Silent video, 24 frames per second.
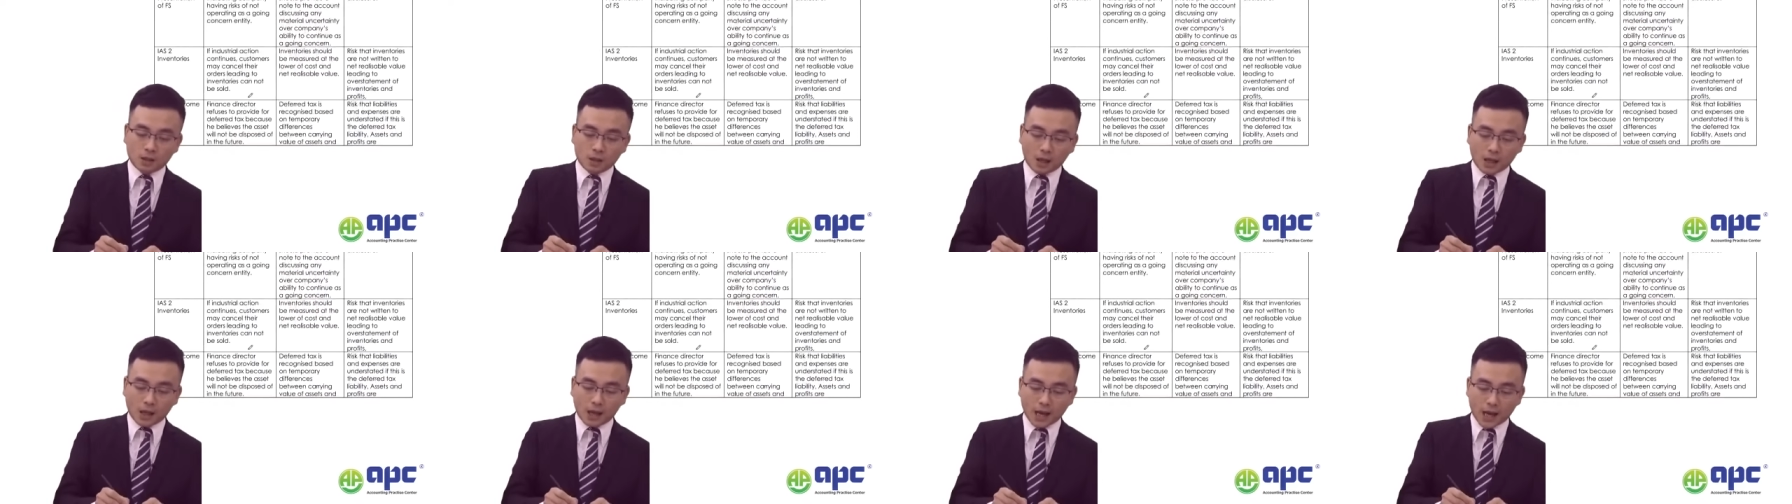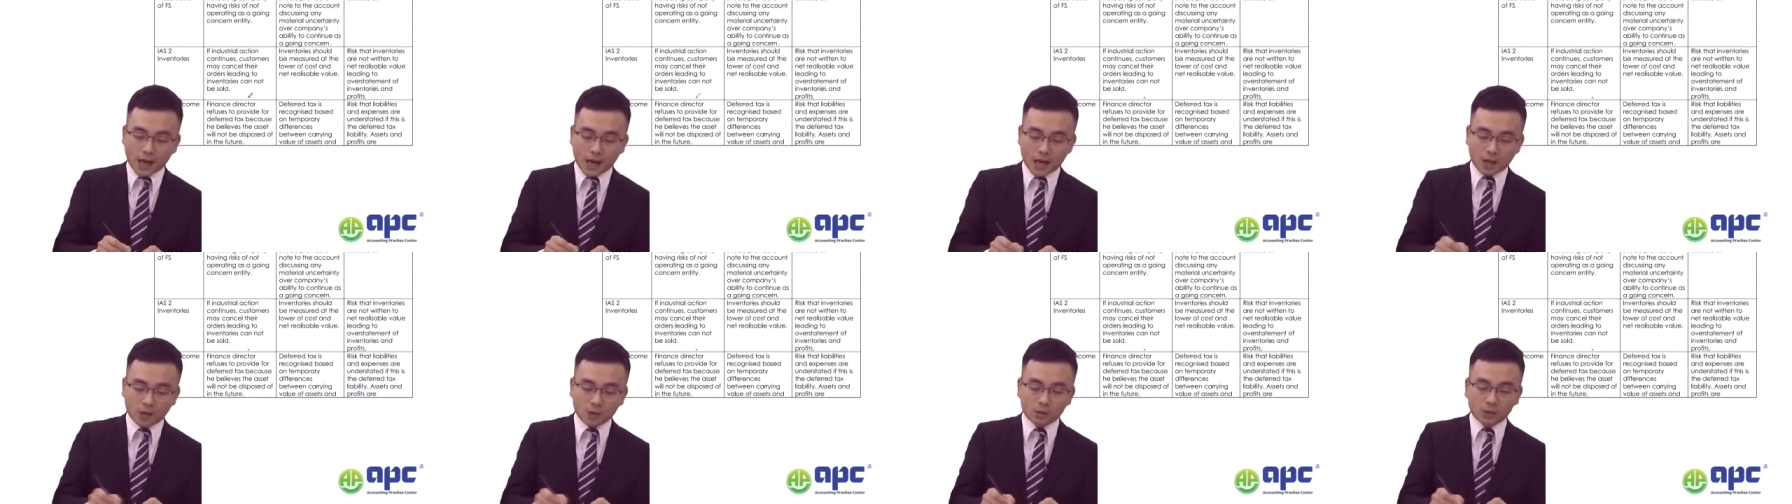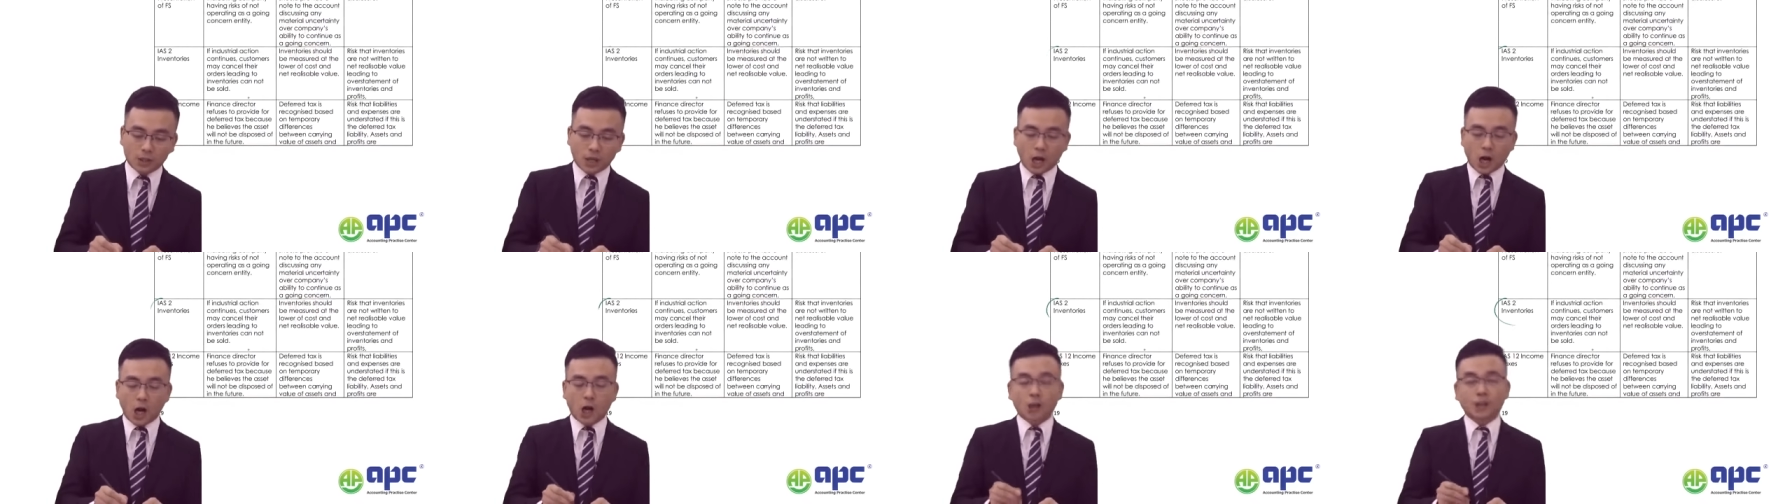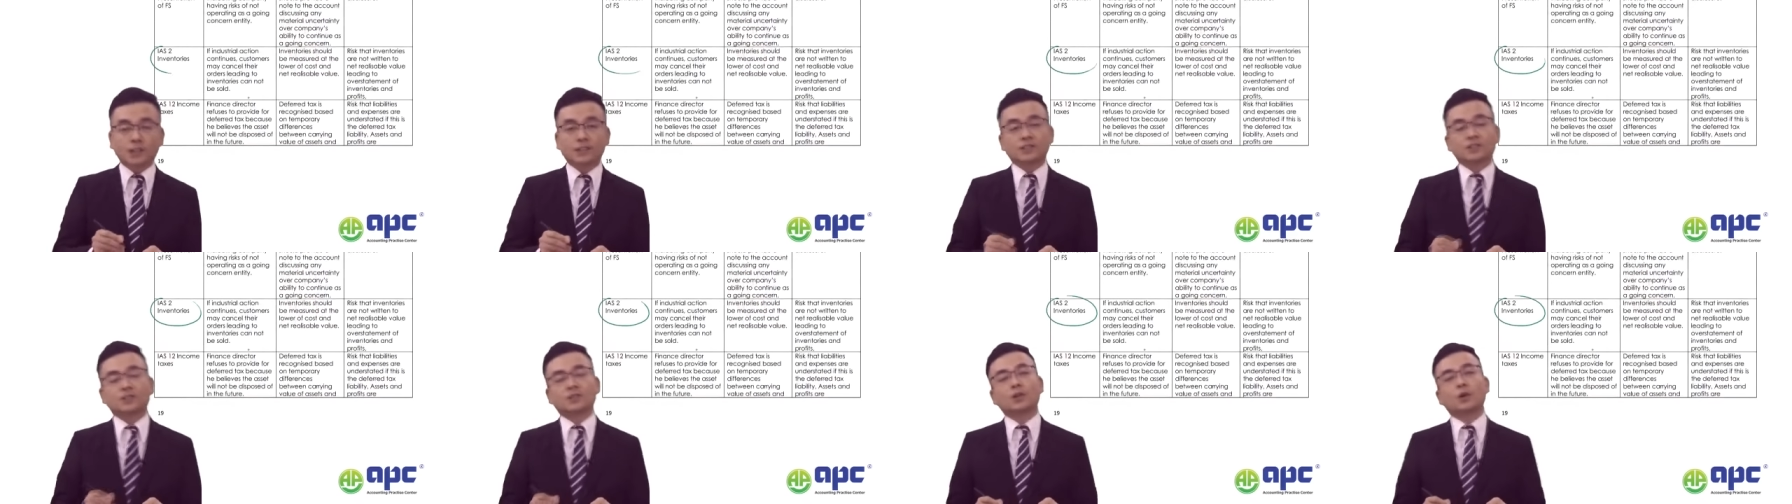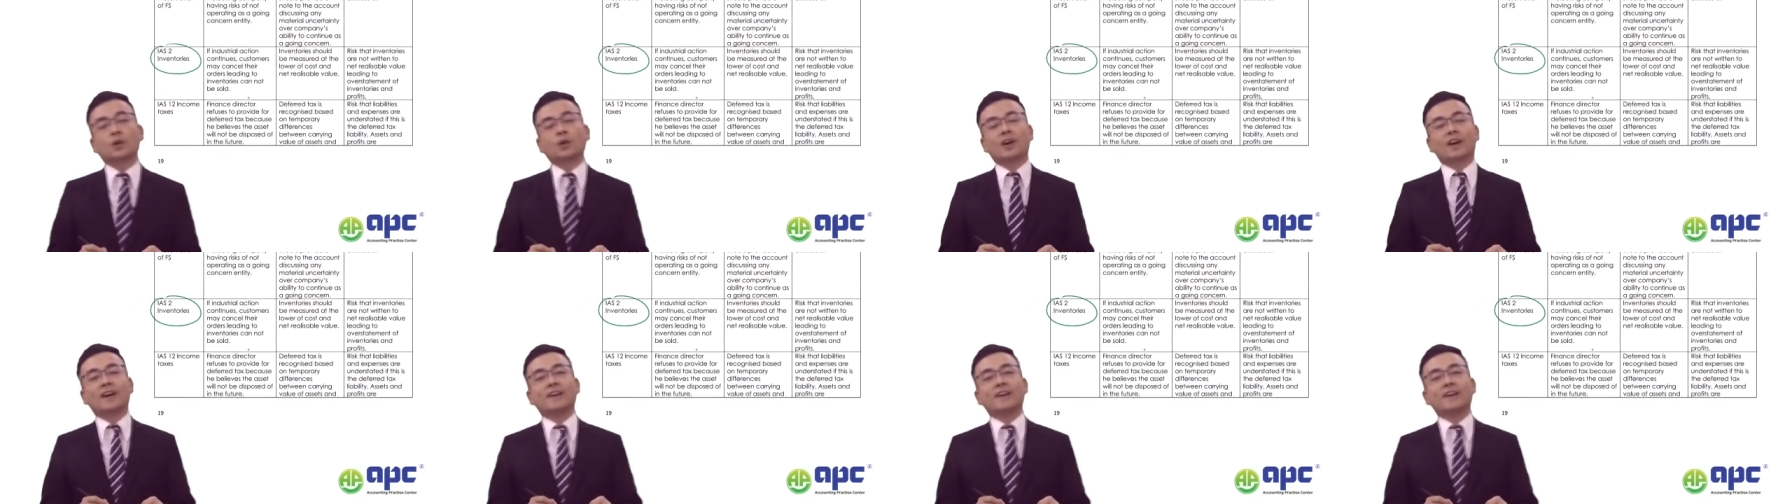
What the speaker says: how the IS2